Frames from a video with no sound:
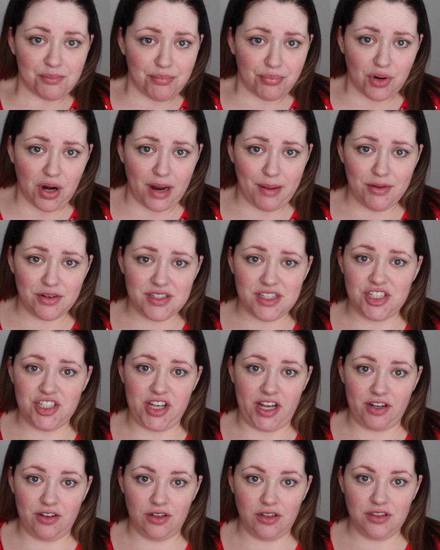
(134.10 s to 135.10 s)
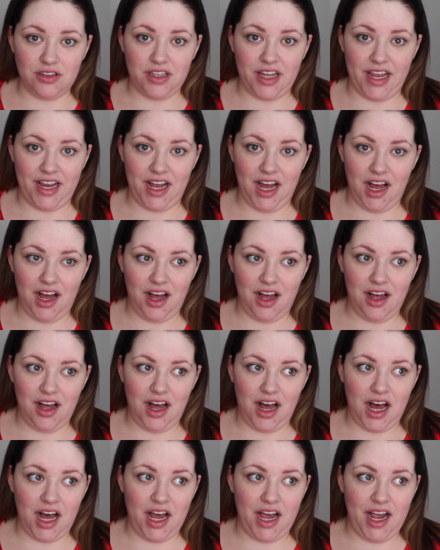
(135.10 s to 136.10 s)
primers in general. Like,
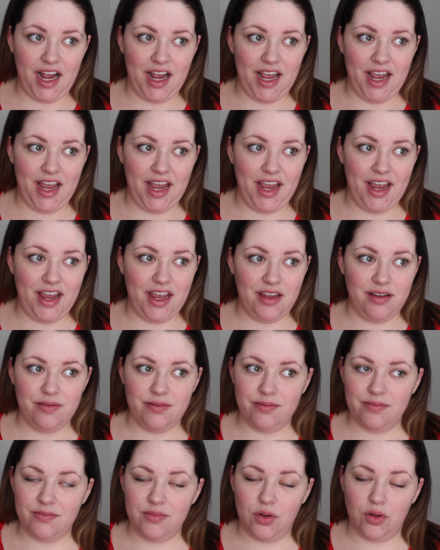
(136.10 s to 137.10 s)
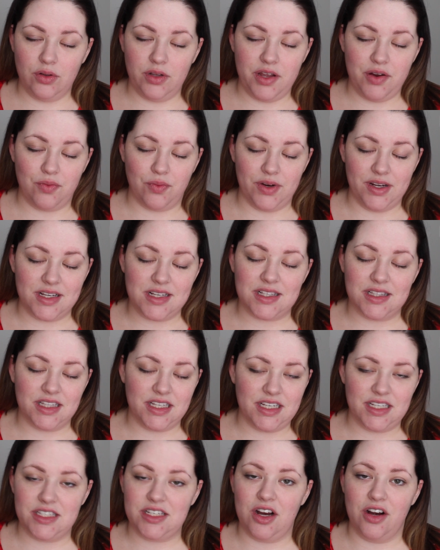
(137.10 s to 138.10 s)
I only
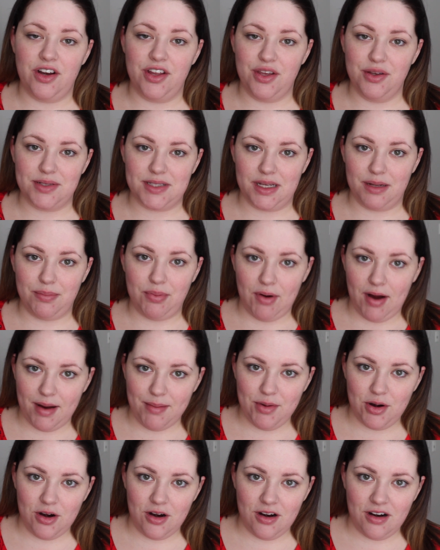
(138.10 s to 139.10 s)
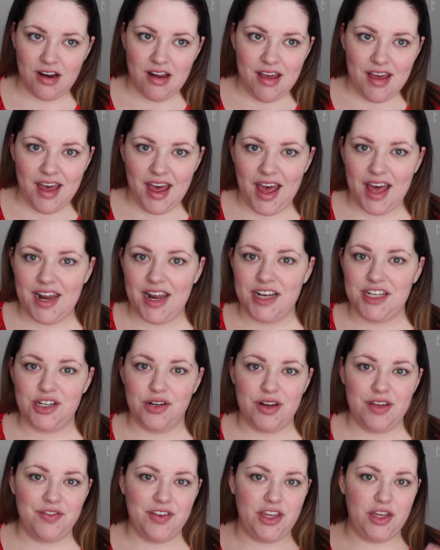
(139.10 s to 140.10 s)
recently started using a primer, and I
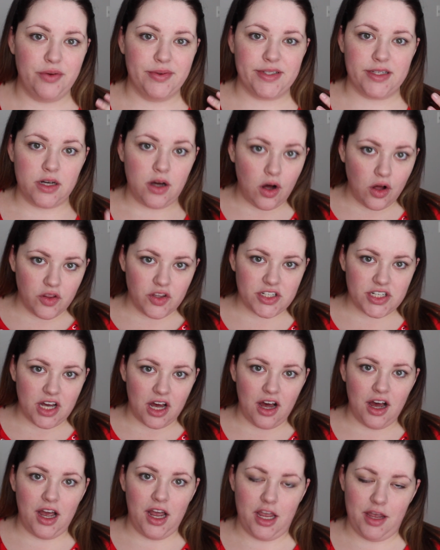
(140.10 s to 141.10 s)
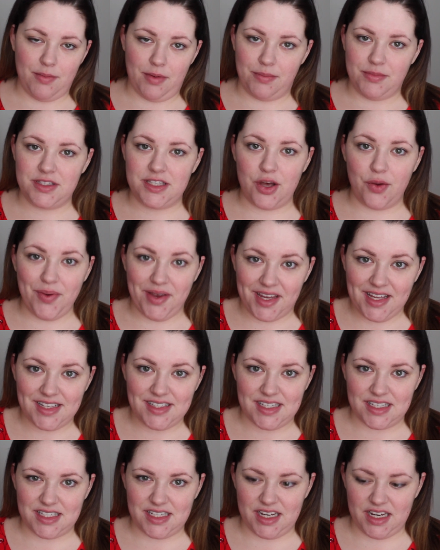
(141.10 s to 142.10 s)
don't even use it all the time. I'm so
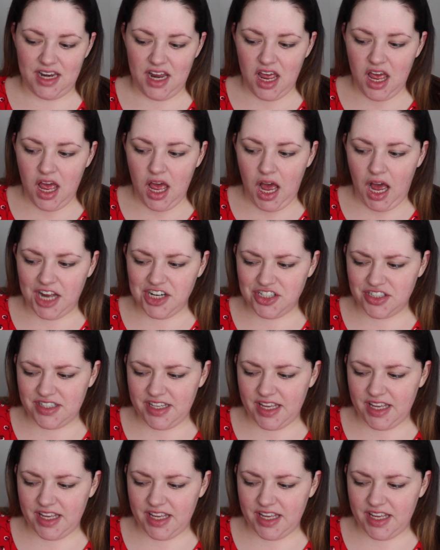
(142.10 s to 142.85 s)
inconsistent. I